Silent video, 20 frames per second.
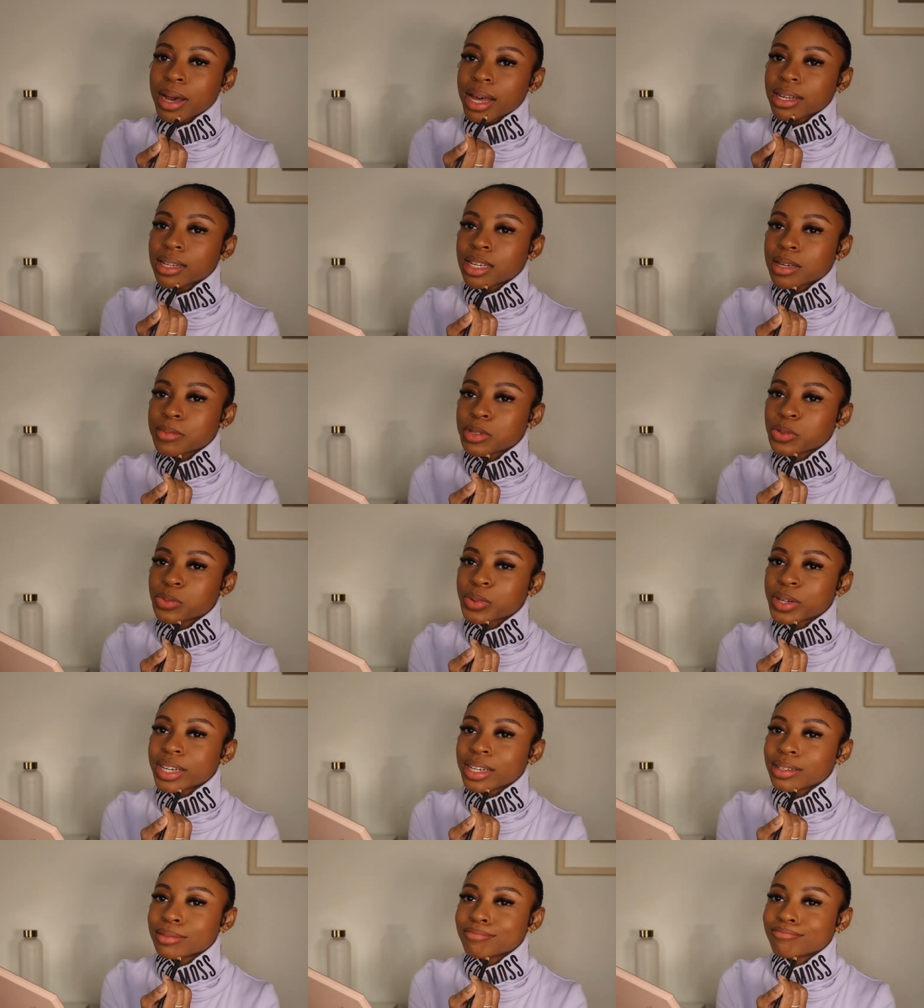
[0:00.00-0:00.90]
my lips
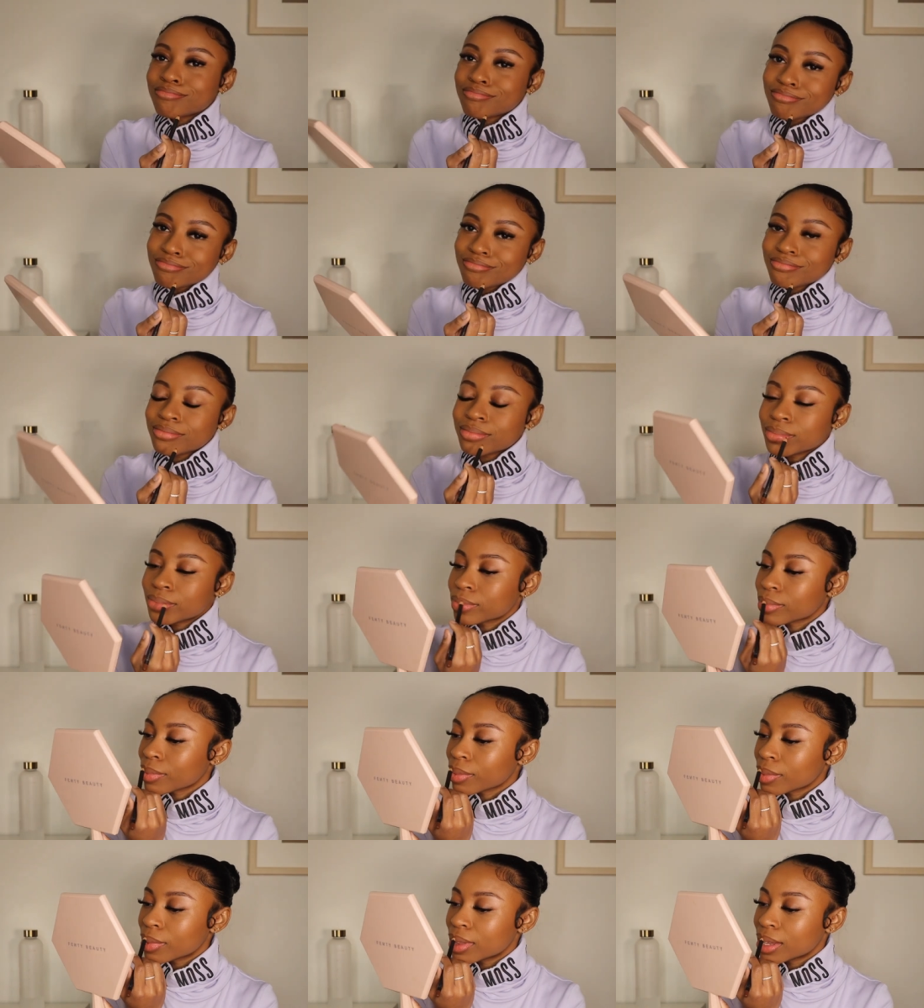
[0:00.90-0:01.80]
with
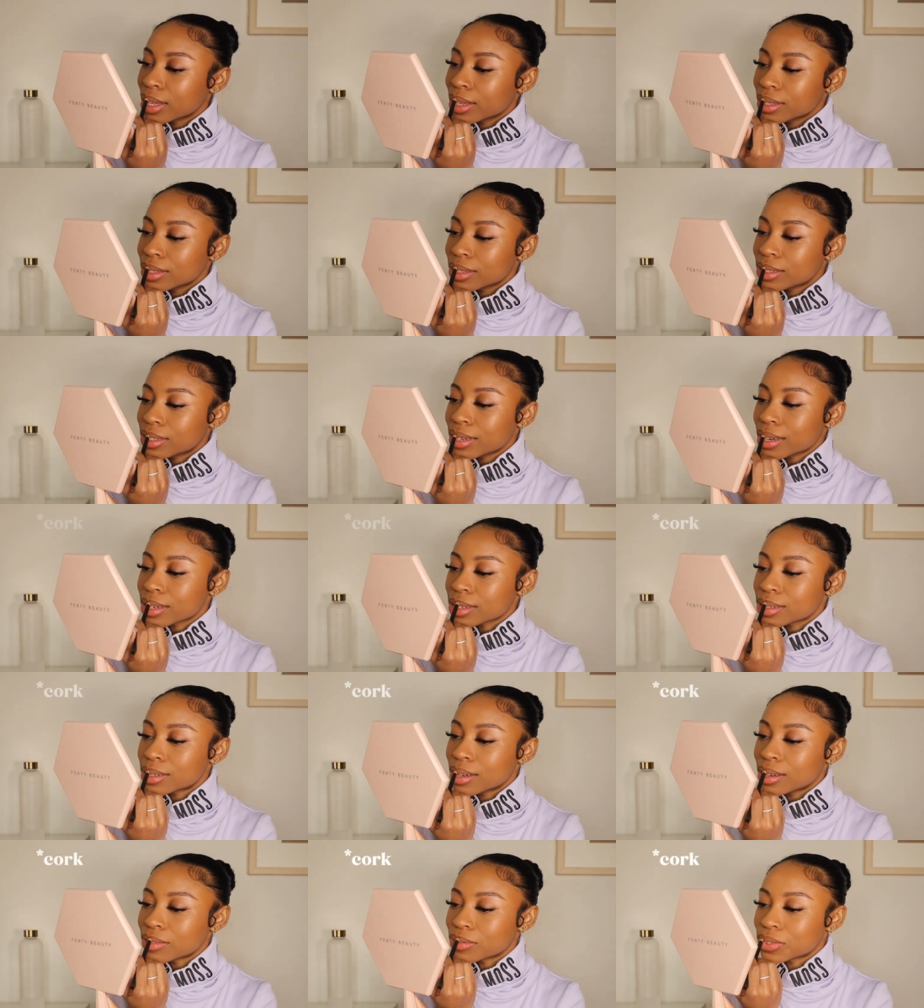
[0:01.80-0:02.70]

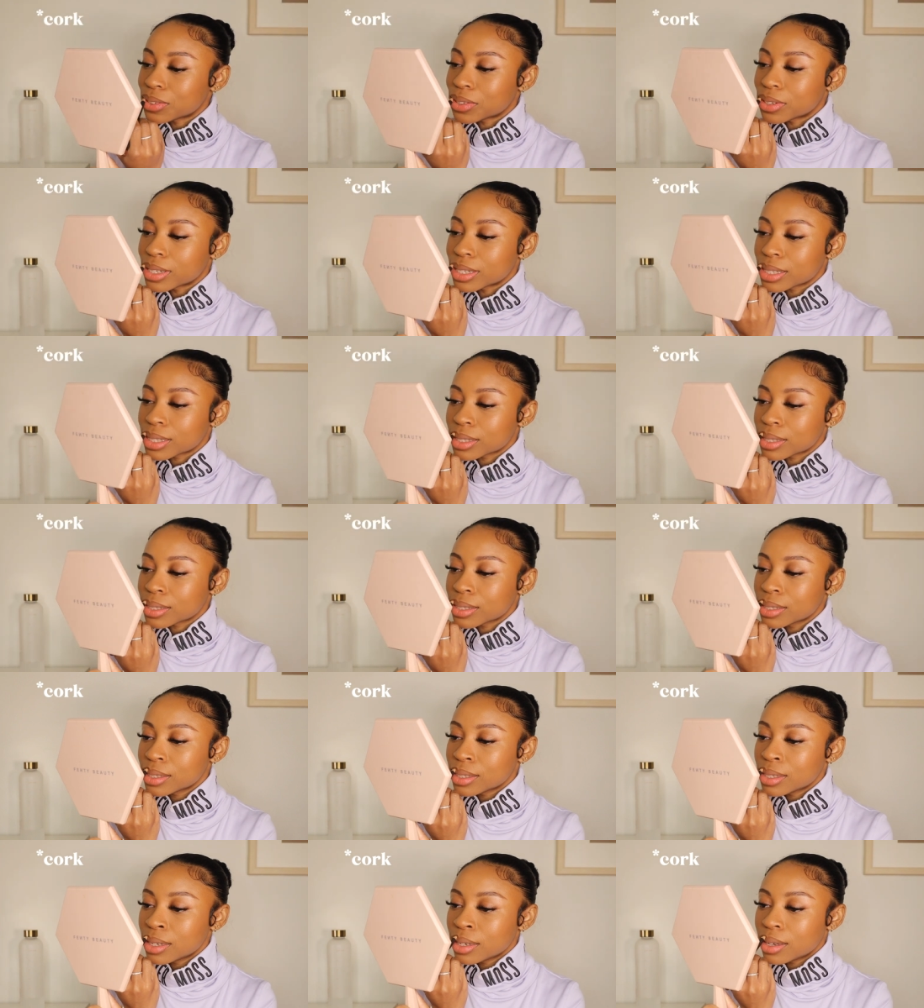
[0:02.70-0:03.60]
chestnut, of course.
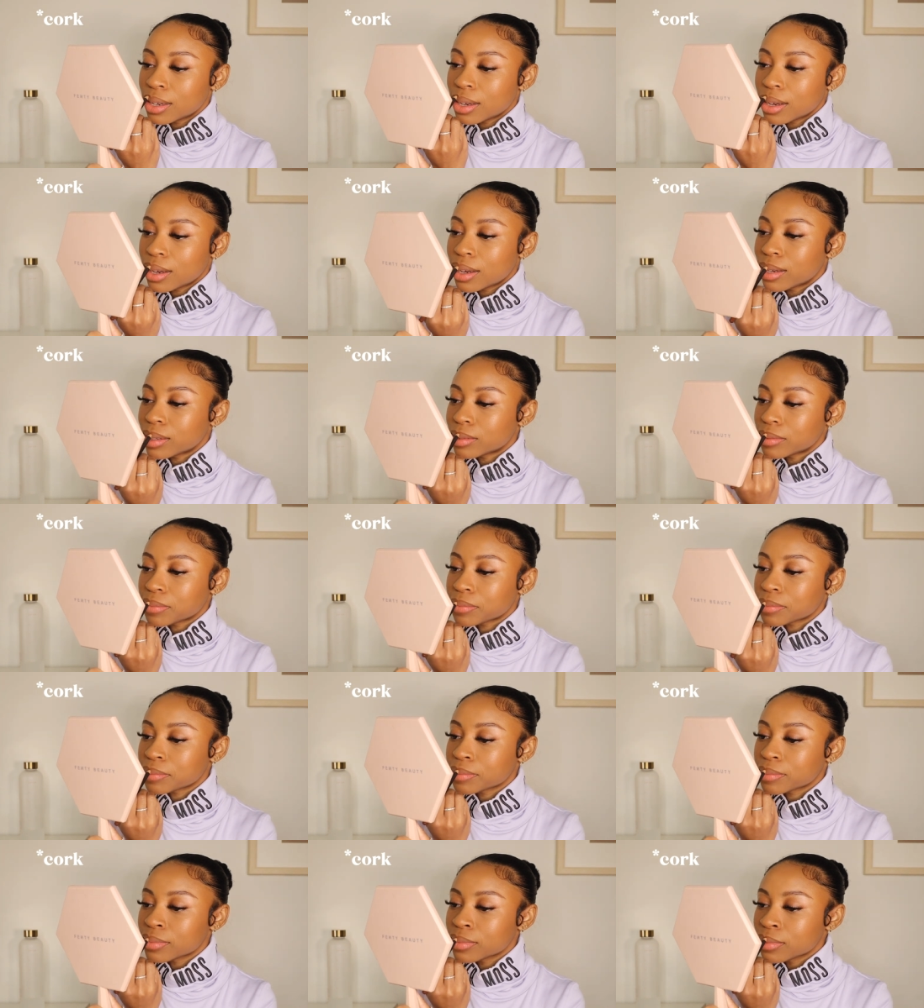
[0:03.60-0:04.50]
Um,
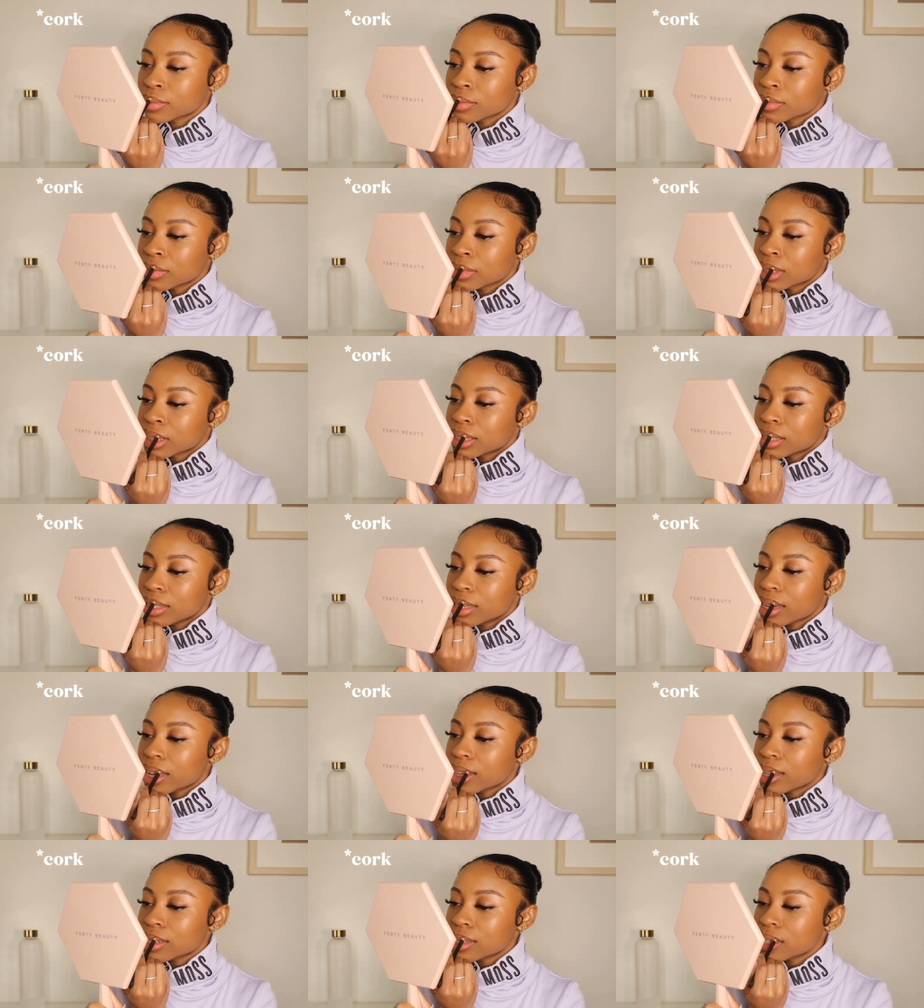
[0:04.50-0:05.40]

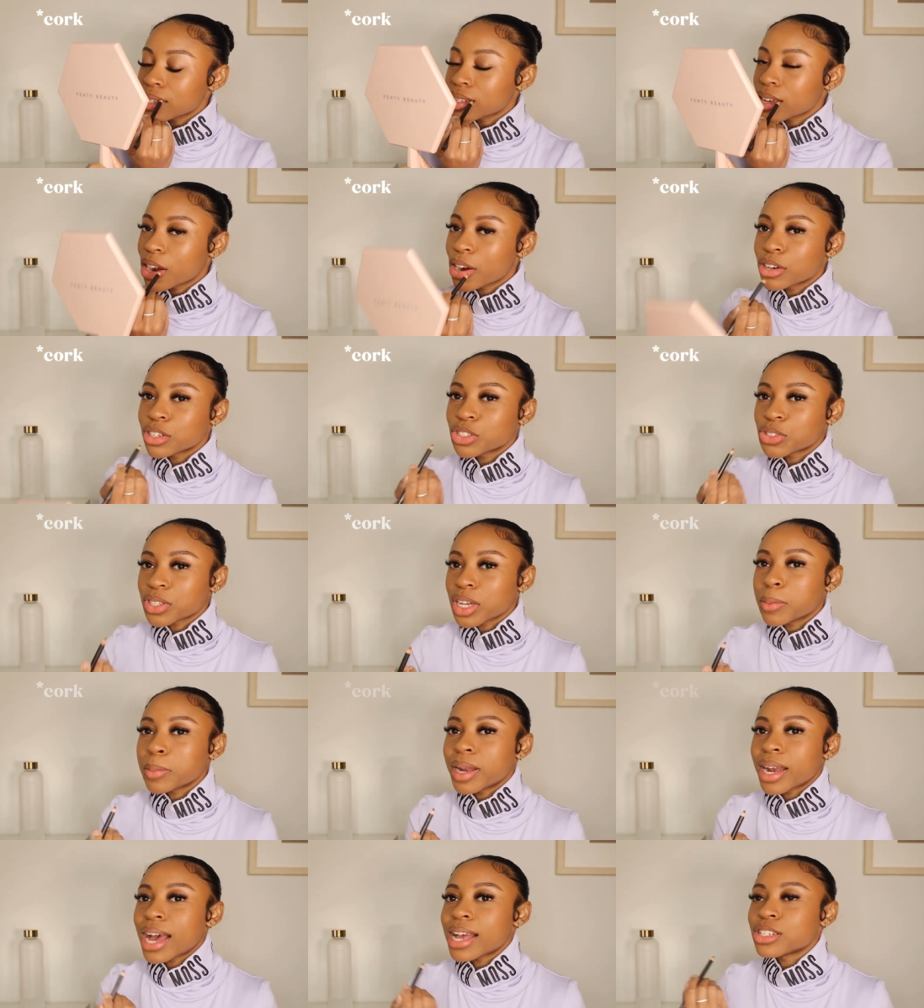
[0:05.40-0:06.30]
yeah, this is her
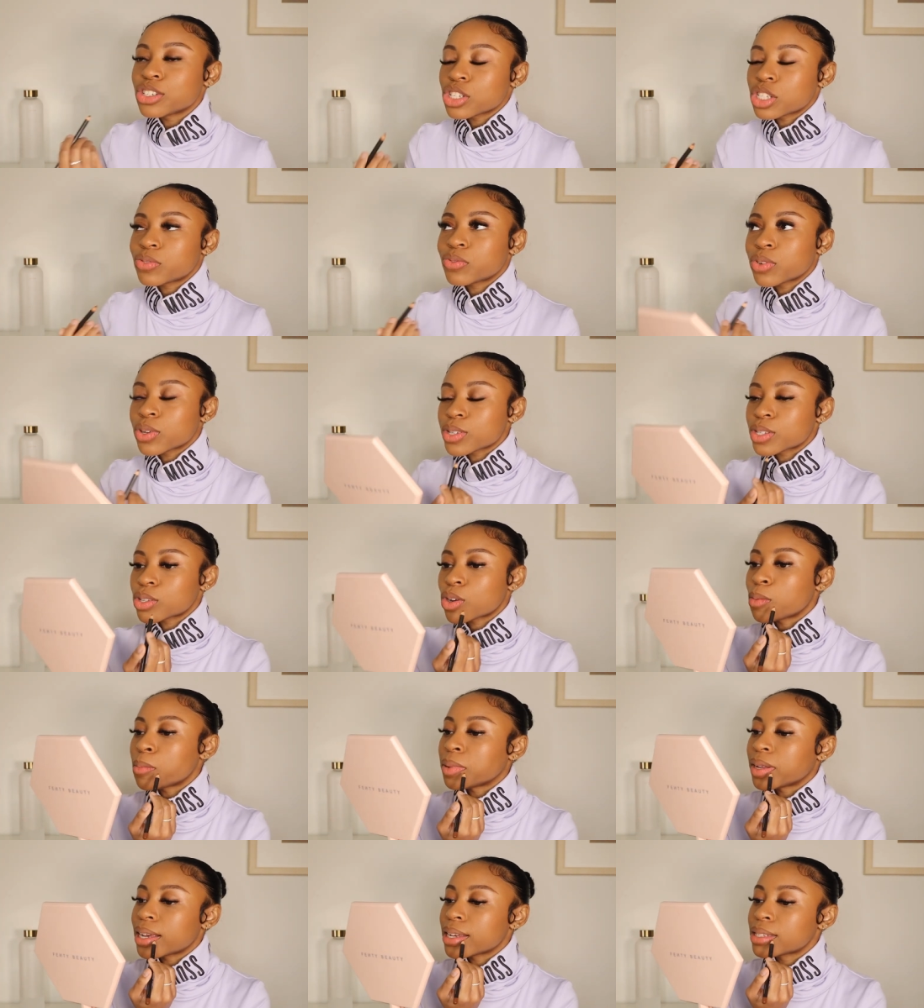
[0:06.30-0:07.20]
dream and I just feel
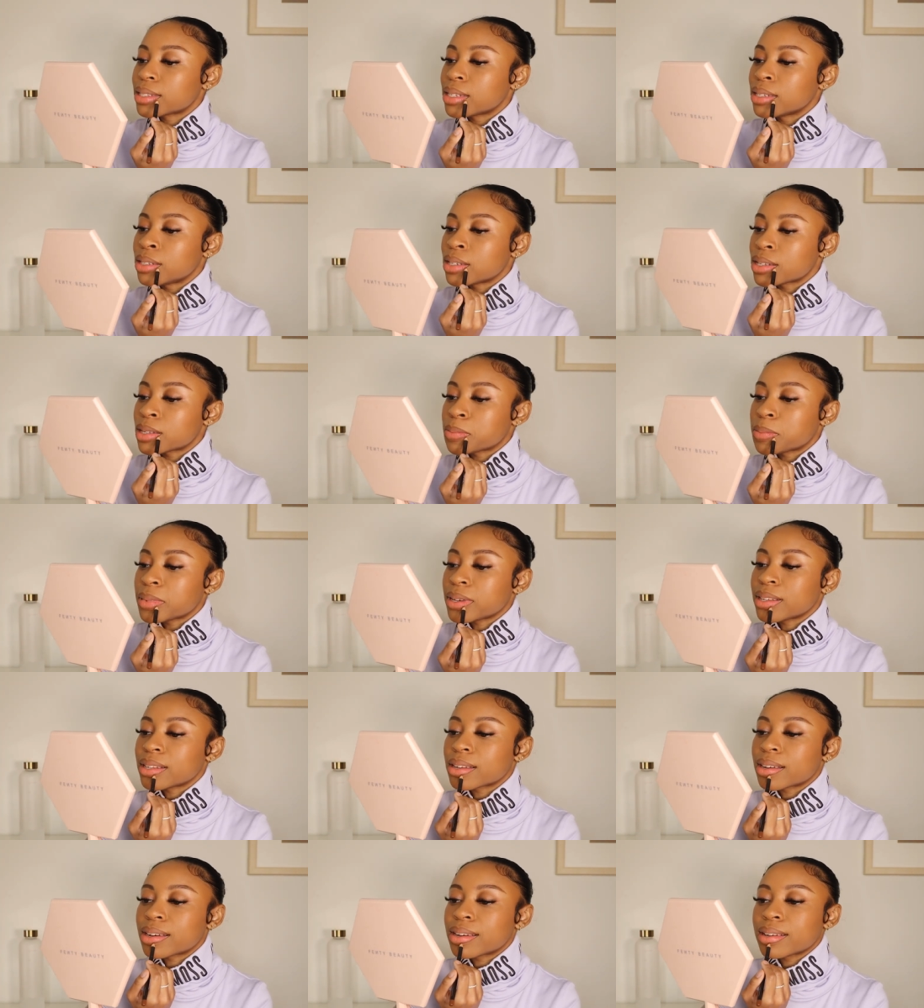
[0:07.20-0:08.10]
so blessed to just
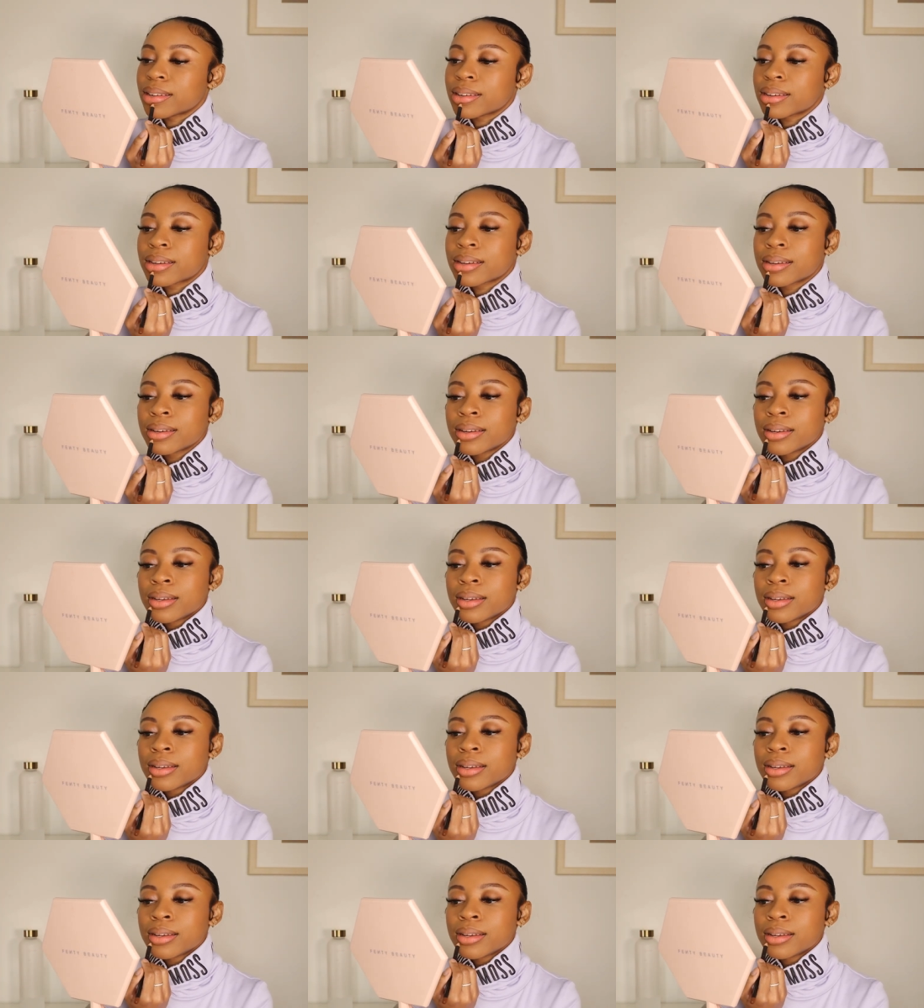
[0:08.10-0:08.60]
be like,